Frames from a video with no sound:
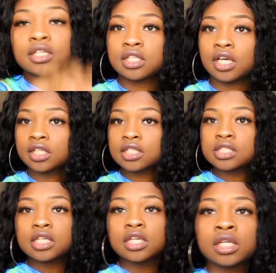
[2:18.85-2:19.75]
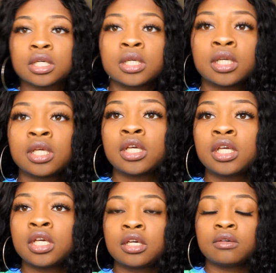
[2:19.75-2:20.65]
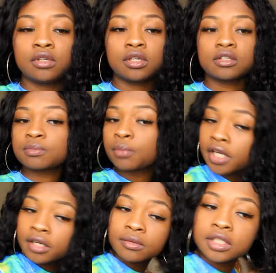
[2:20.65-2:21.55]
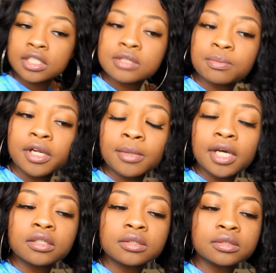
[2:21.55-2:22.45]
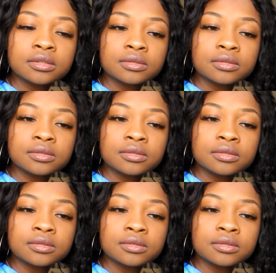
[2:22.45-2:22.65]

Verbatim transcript: out so y'all can see. We're gonna spray it with this spray bottle.